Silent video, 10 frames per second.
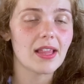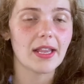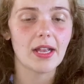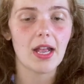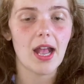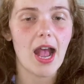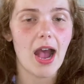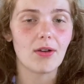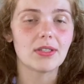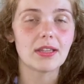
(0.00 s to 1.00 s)
Like,
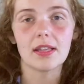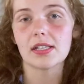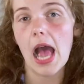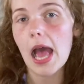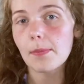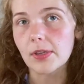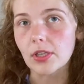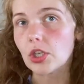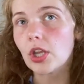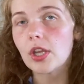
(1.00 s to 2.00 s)
how did this
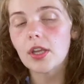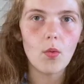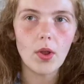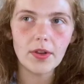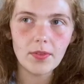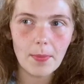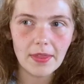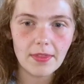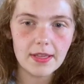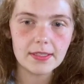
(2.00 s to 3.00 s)
happen? One of the
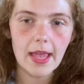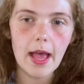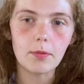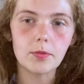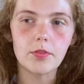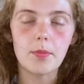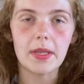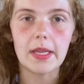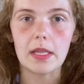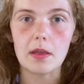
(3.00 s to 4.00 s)
big things that helped for
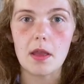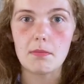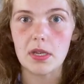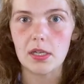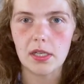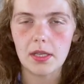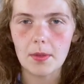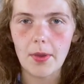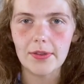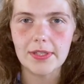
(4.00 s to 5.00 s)
me, like, immediately
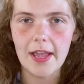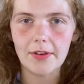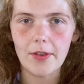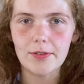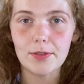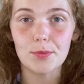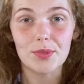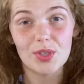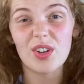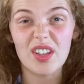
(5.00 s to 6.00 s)
post-diagnosis was
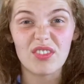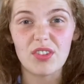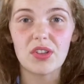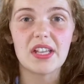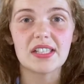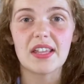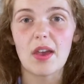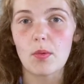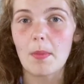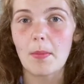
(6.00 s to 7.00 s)
talking through things like
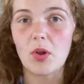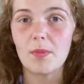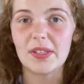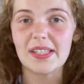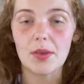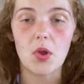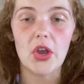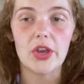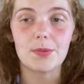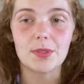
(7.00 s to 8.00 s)
that with my mum and seeing what
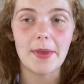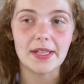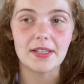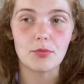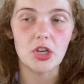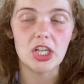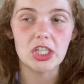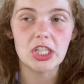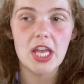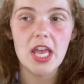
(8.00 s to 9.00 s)
her perspective was.